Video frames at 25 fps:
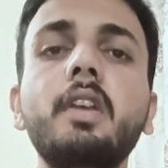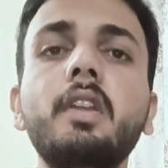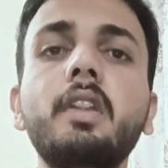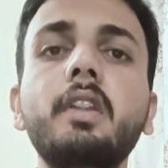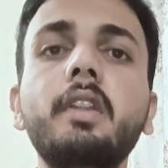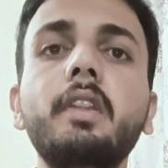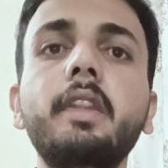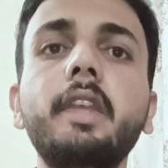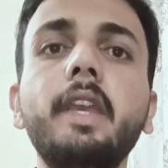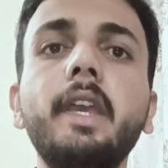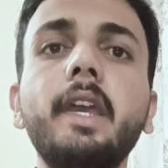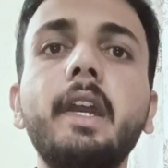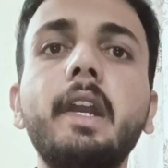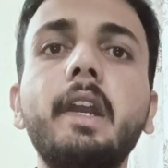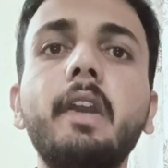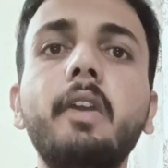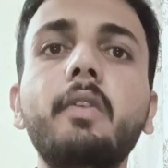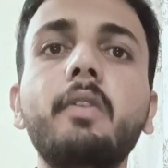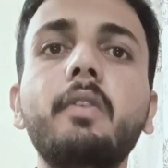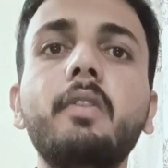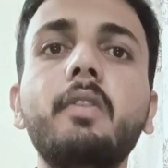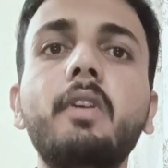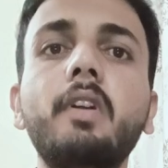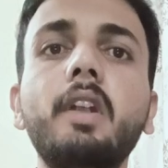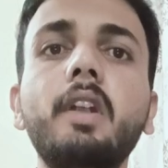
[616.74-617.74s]
They
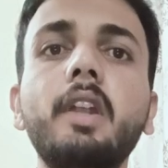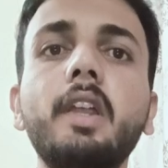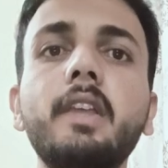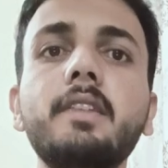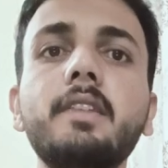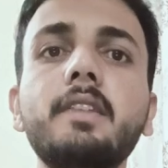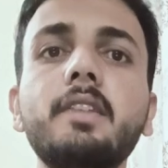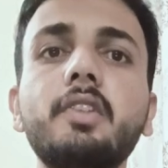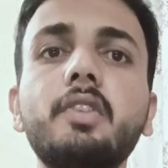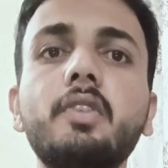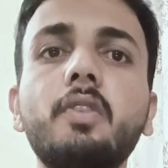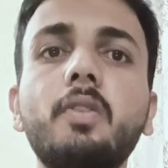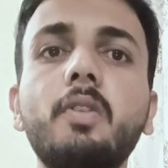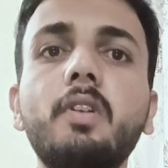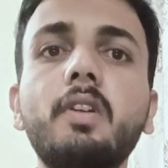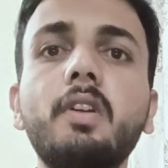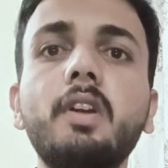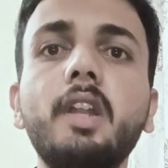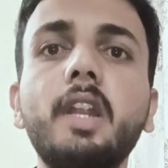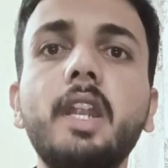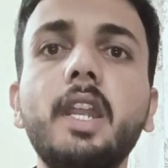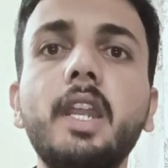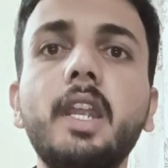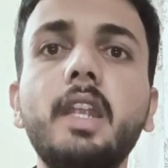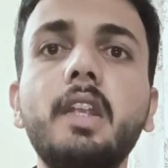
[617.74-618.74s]
have called as a
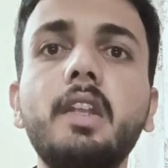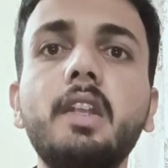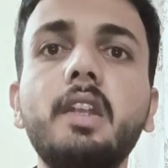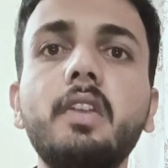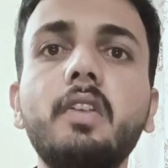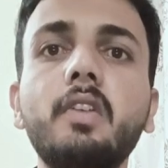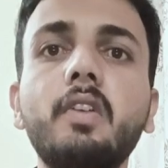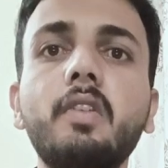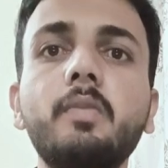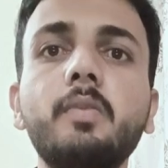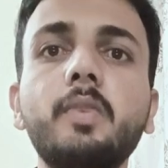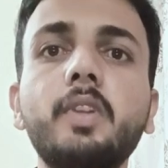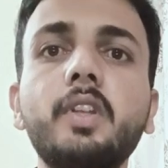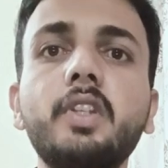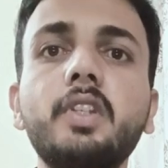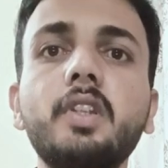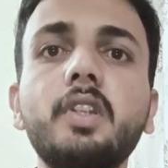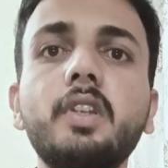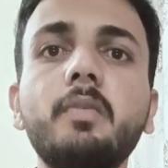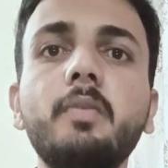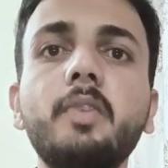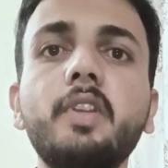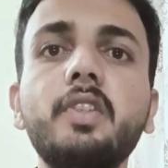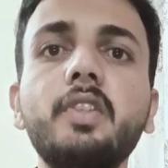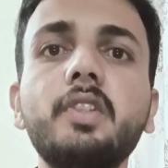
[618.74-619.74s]
stronger
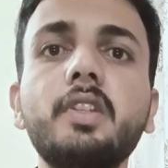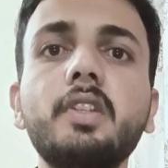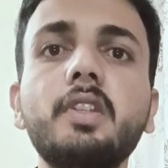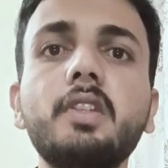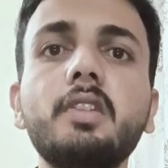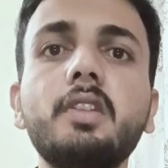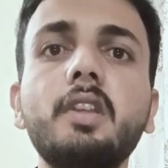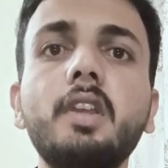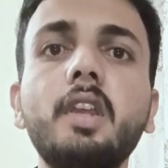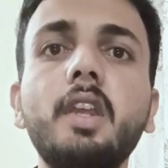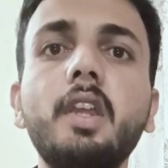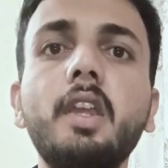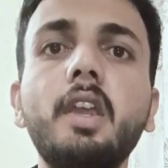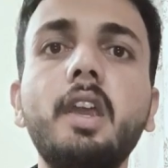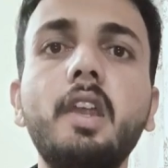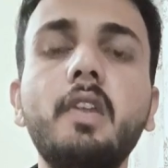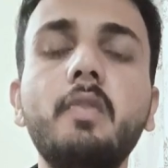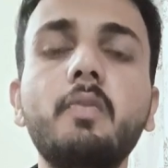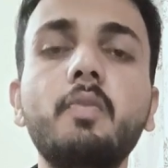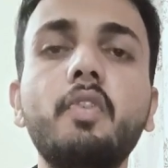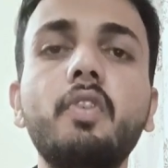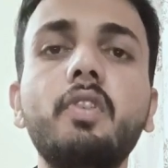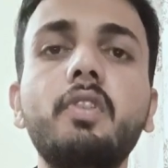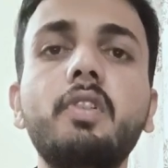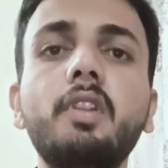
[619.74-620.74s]
anti-corporation measures and
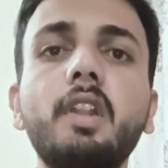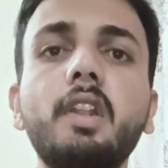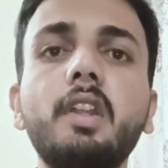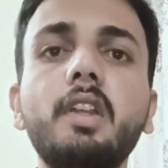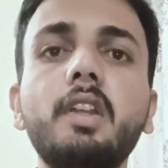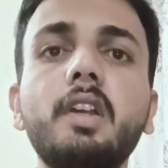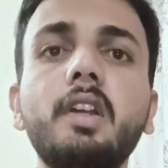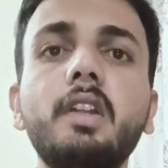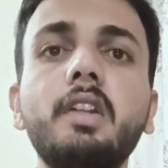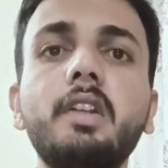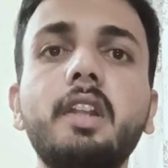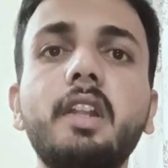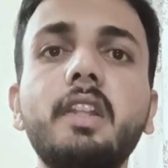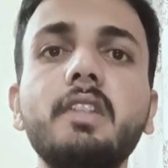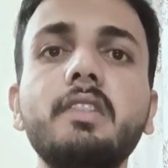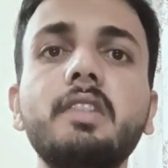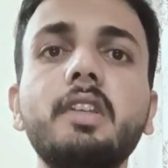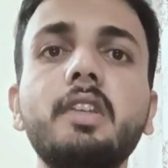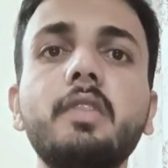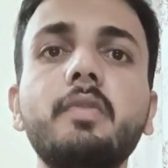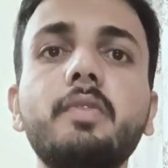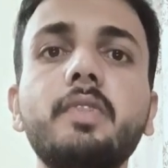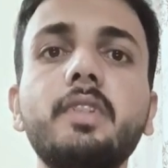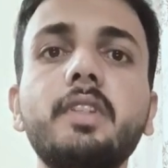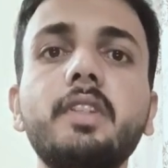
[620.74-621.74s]
more
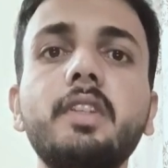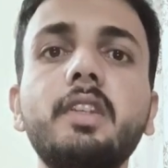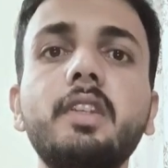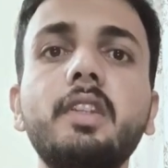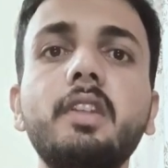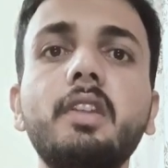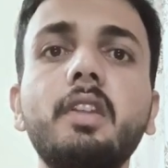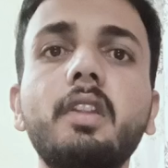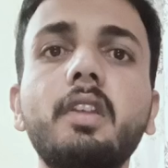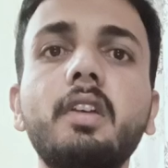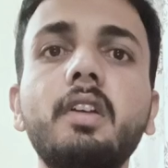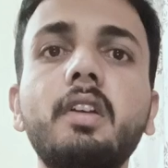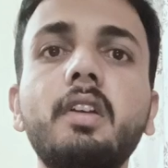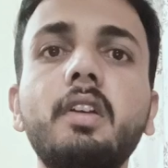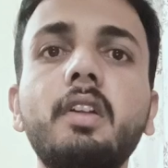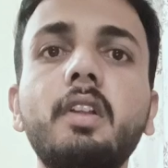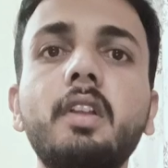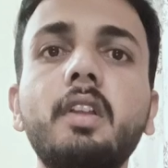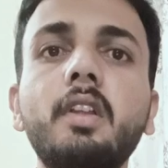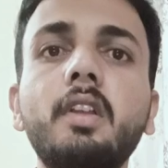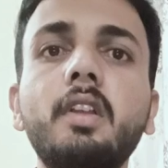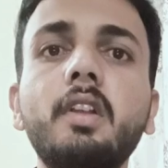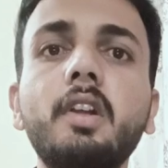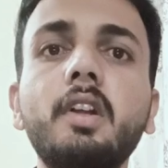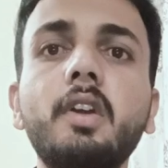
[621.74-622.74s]
transparency in the
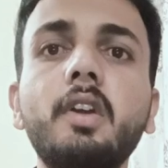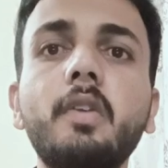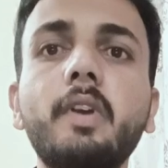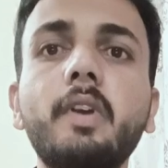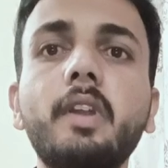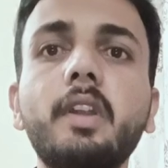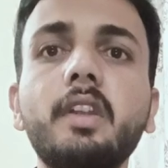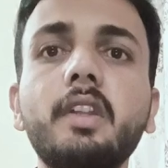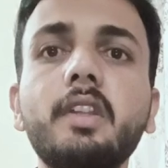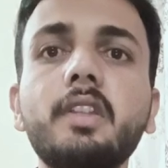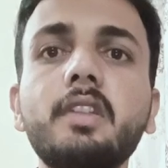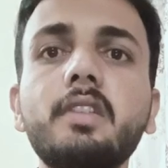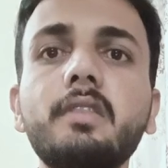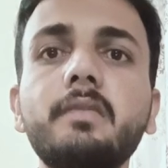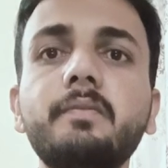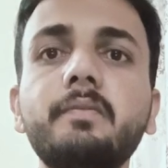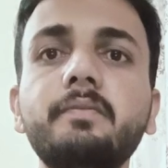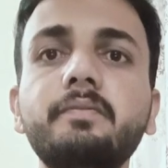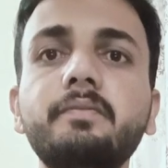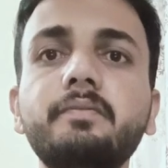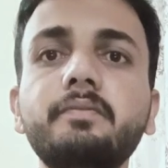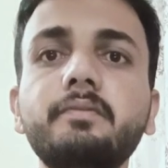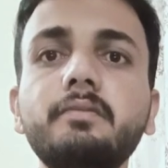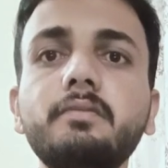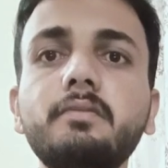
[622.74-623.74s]
governance,
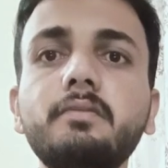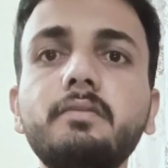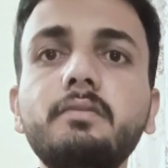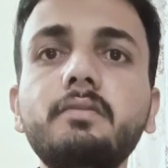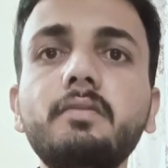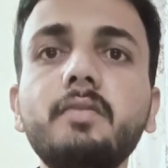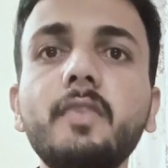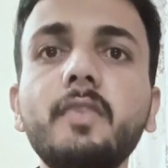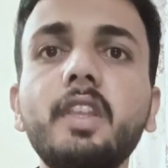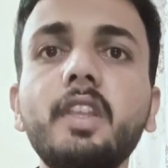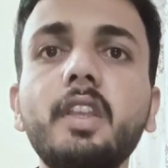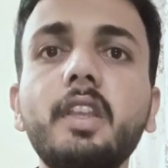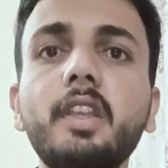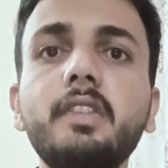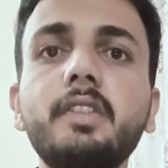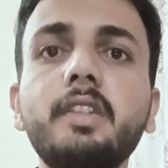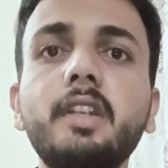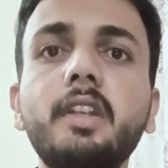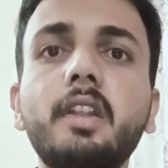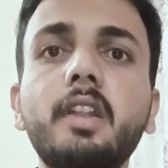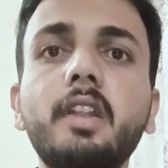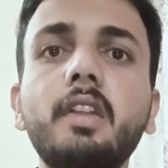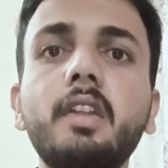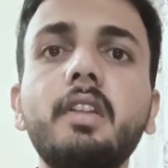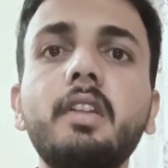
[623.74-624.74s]

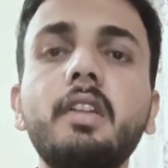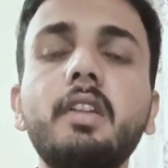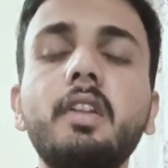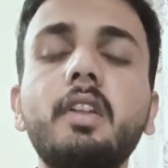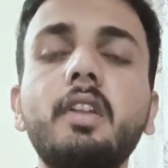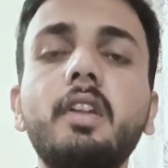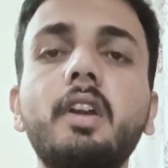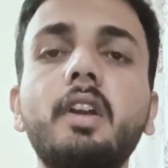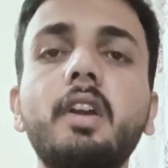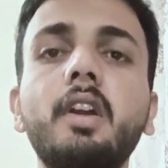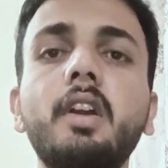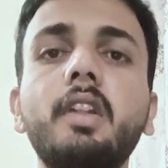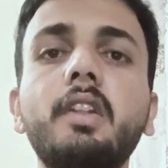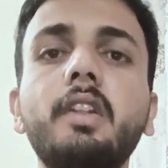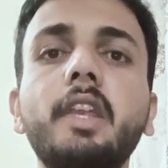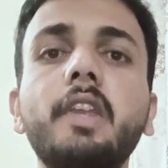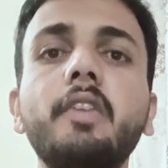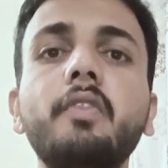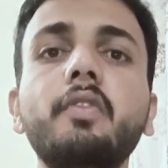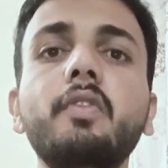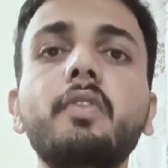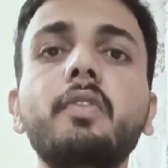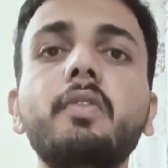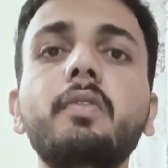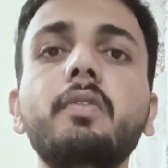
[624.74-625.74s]
etc.
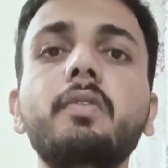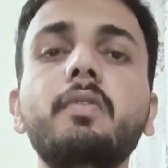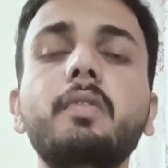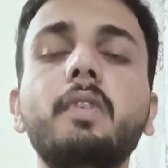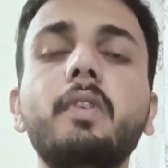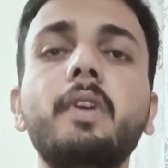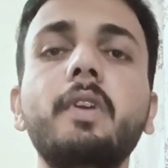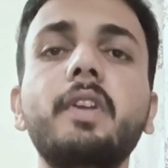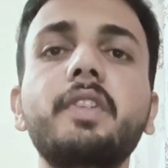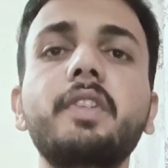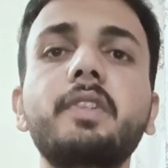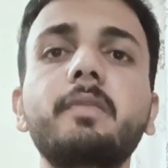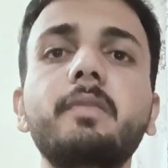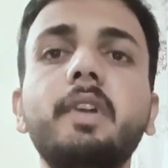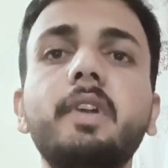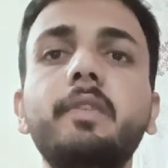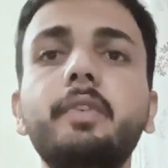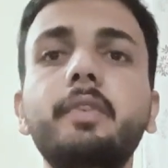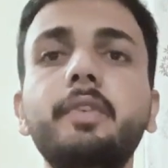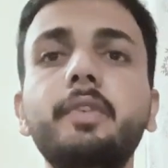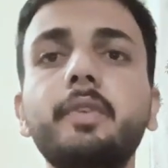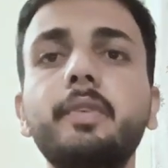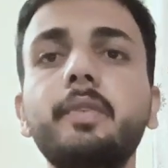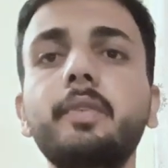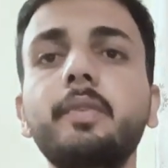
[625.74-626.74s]
Thank you for watching my
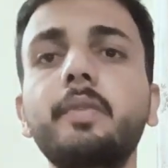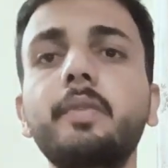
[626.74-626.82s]
video.